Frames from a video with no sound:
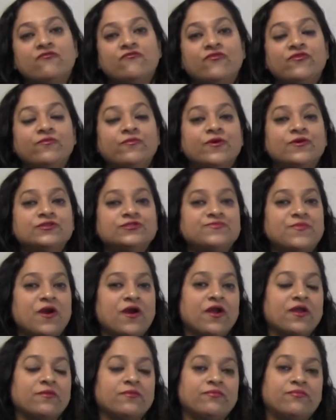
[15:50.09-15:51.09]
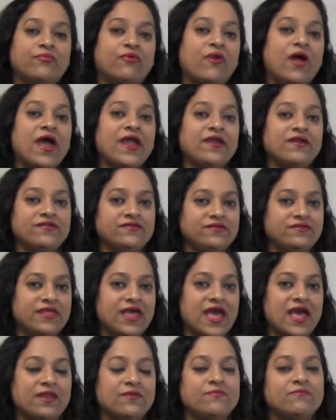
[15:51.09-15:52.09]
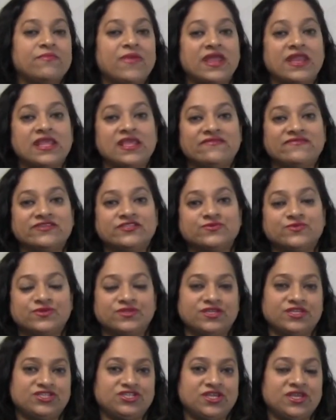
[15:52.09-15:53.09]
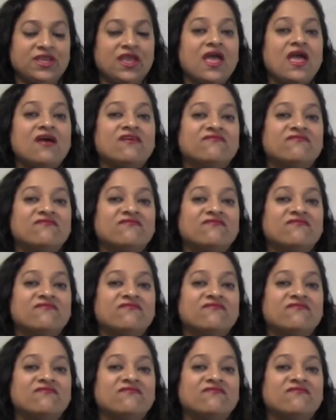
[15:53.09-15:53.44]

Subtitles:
For the most part, prior to that, many of us were teaching